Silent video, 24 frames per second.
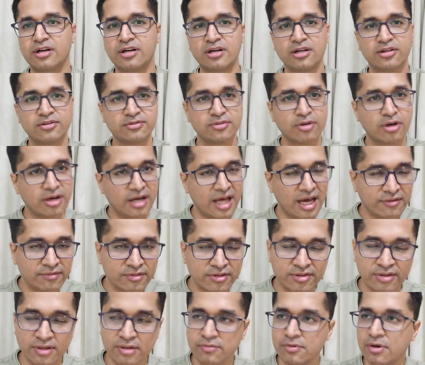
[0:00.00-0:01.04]
It does not have
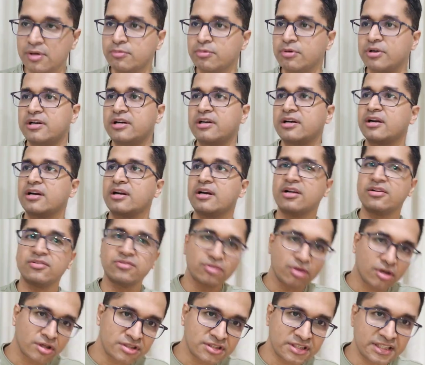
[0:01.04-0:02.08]
a silver bullet. It
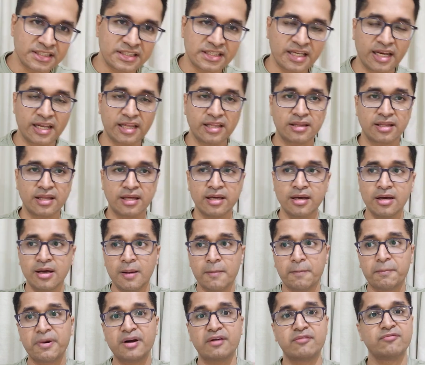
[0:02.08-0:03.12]
does not change anything.
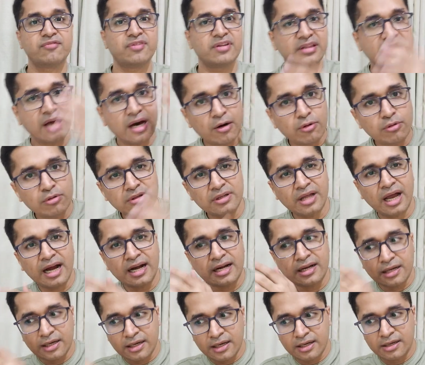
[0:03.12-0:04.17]
But without
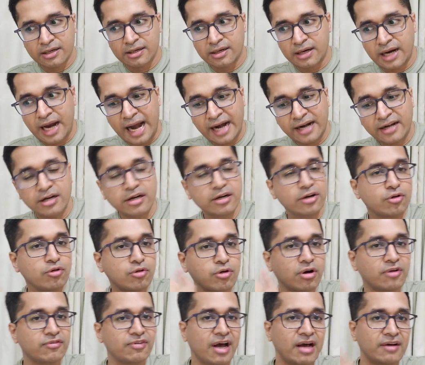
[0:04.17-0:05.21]
that
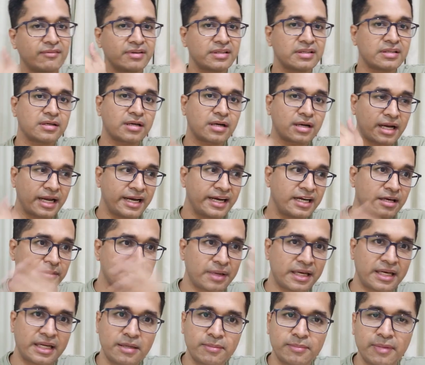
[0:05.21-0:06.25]
attitude of having the right
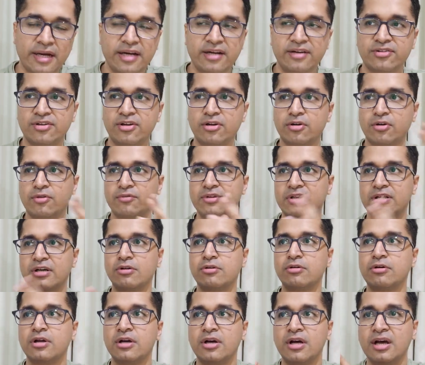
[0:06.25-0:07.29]
money mindset, or
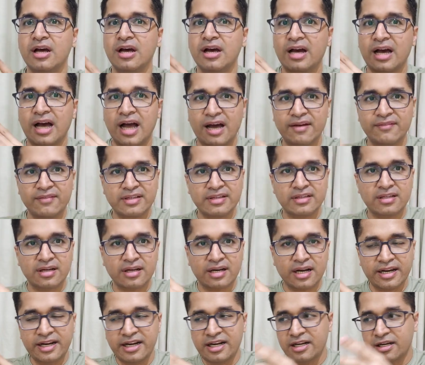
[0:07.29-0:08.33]
without having the
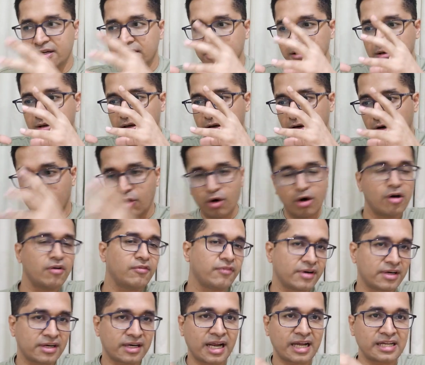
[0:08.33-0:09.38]
right law
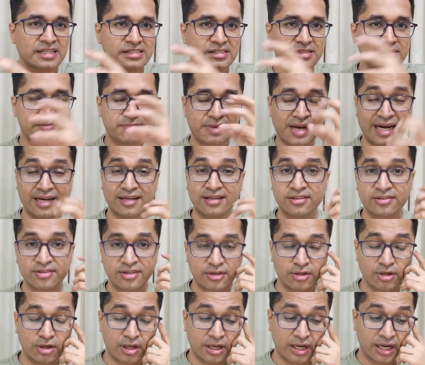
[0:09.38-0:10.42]
of attraction practice
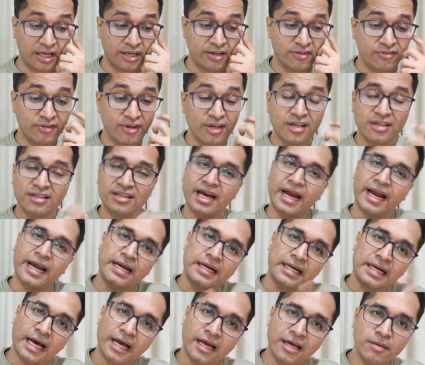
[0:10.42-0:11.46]
in your life, the
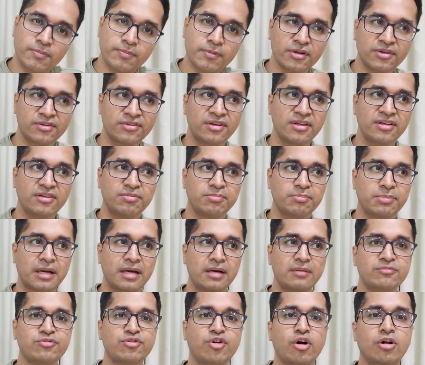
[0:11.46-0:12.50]
entire process
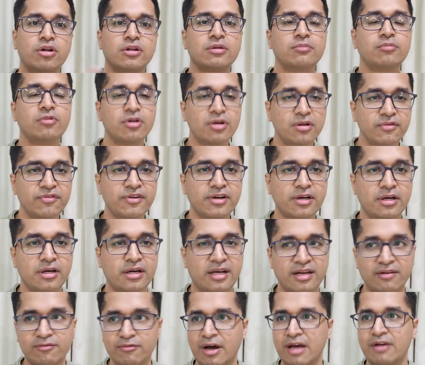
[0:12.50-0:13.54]
becomes all the more
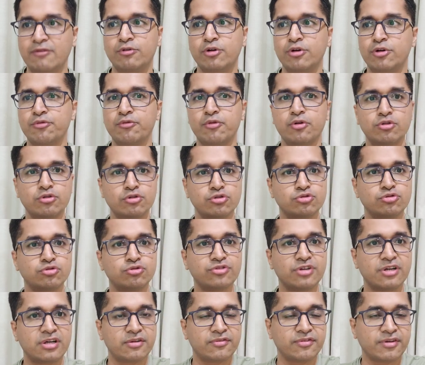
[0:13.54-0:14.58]
difficult. And why would you want to
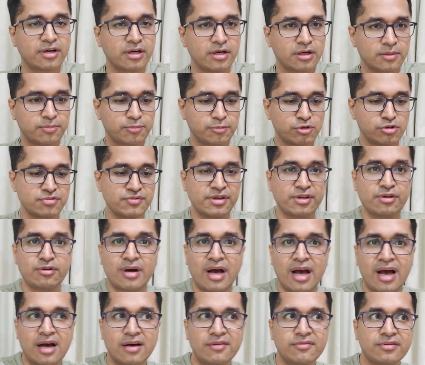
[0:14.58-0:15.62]
choose a difficult approach when you
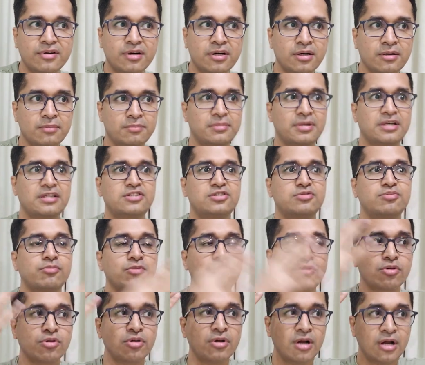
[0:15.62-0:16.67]
have a much
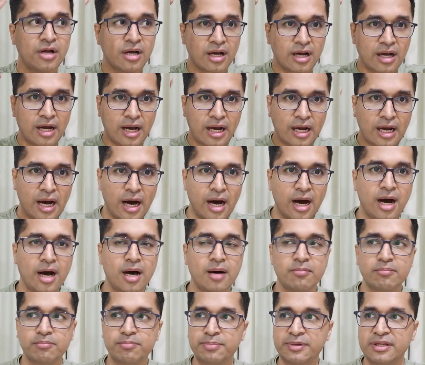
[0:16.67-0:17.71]
more
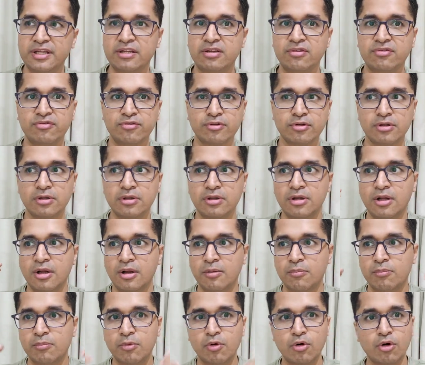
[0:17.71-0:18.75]
calm, peaceful,
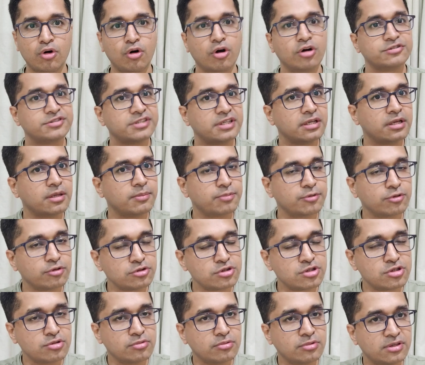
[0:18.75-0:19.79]
more logical
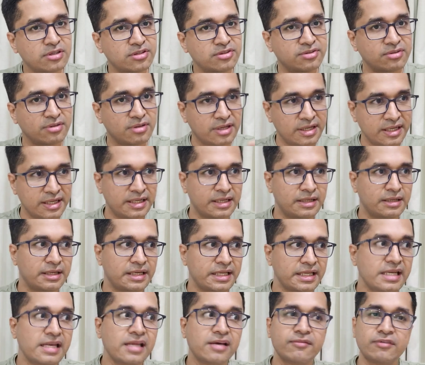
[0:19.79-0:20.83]
approach towards
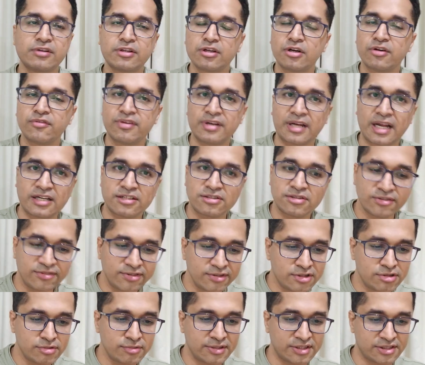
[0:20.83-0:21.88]
dealing with your financial
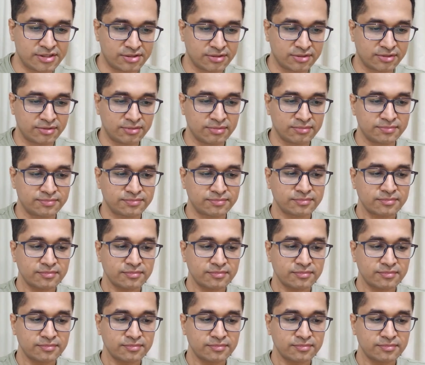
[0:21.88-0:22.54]
situations?